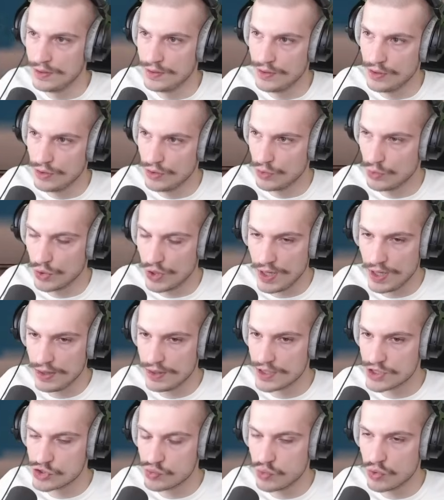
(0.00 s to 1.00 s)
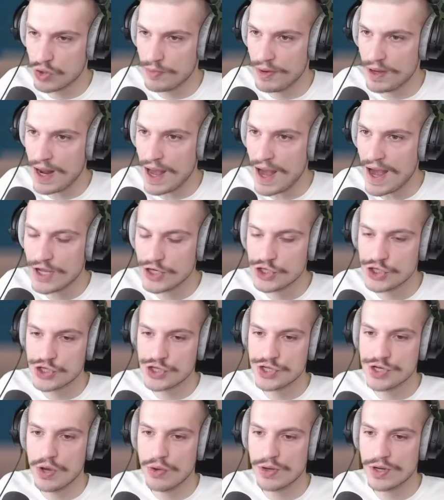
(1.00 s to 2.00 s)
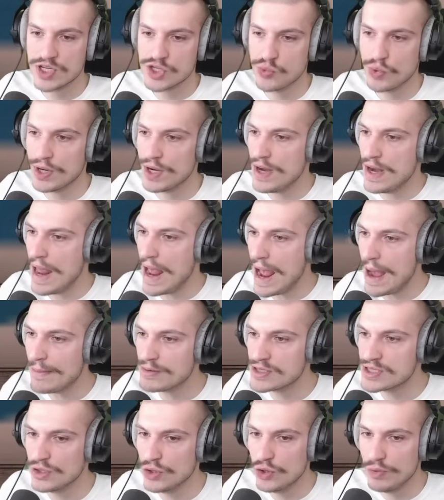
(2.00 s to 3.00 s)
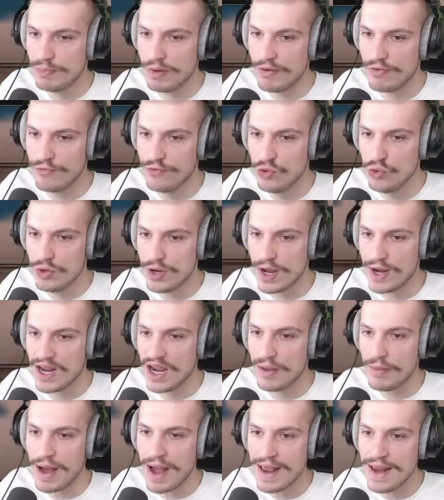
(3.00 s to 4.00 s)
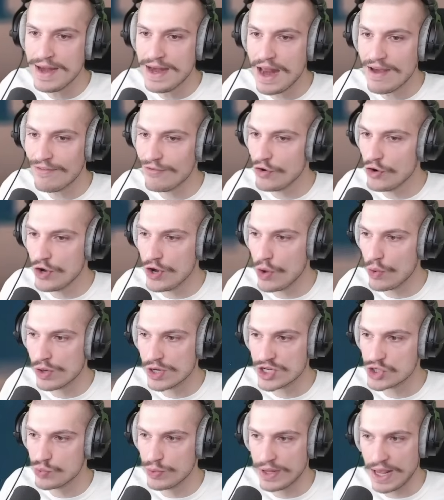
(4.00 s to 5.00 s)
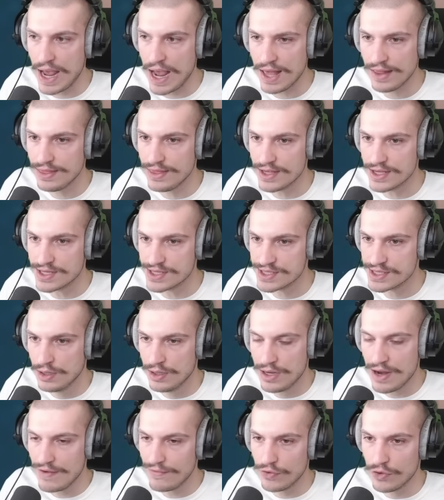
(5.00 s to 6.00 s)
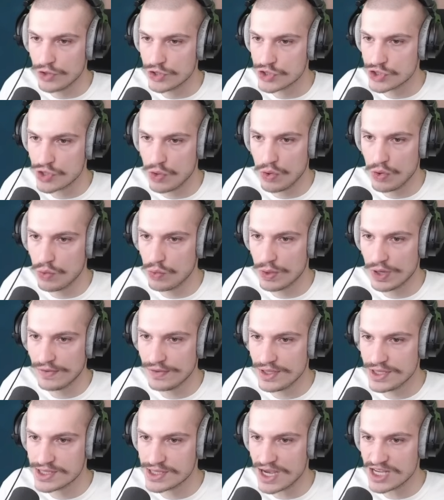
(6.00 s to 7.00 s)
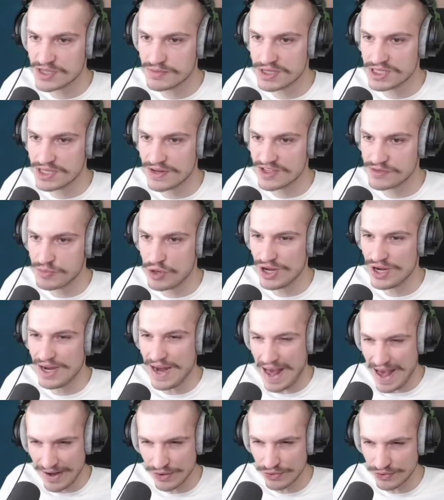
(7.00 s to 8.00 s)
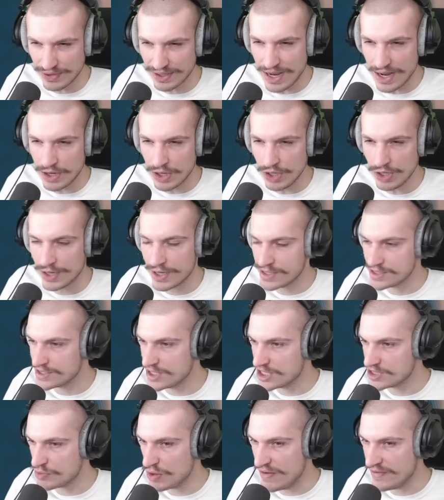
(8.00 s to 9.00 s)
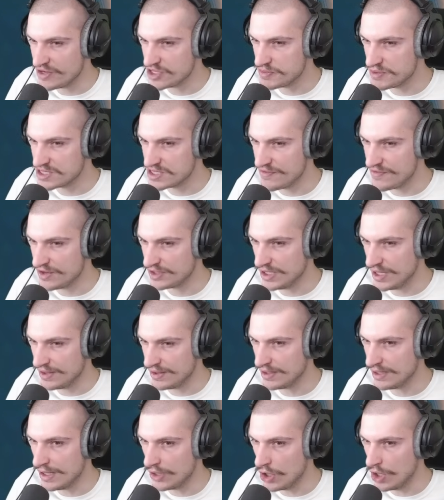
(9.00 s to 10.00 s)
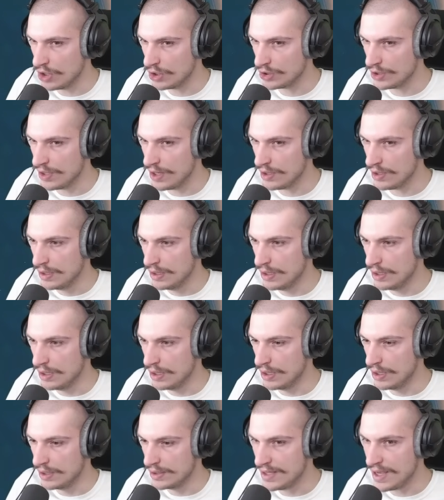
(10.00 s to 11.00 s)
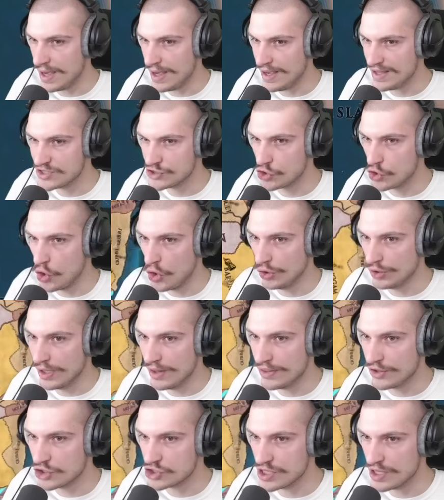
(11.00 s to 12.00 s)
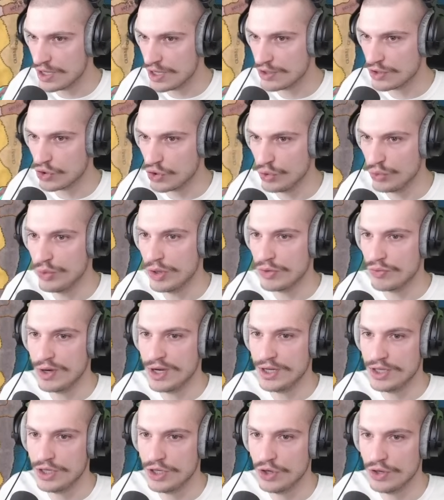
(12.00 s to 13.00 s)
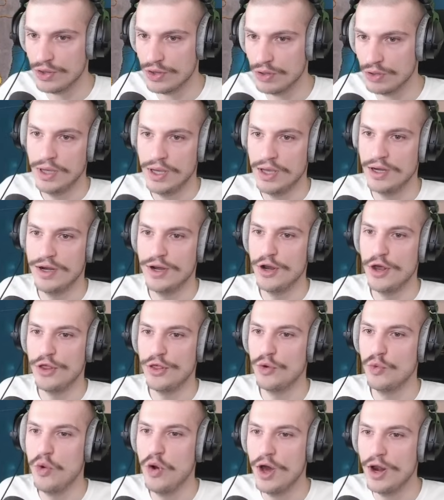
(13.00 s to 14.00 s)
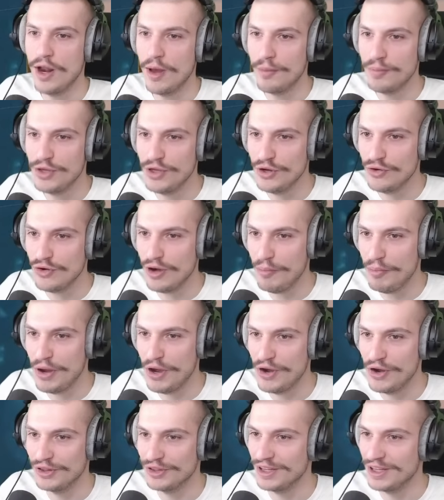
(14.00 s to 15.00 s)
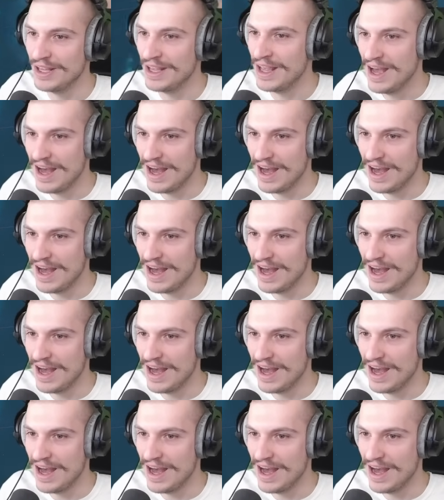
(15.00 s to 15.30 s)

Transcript: Dude, we're in this war, but I just noticed what an absolute buffoon I am. I never noticed we had this. Never. So one of these guys must have spawned it. I don't think I colonized this province specifically. I think I conquered it. Yeah, it's gold. There's another gold one right here, though, and another one up here, apparently.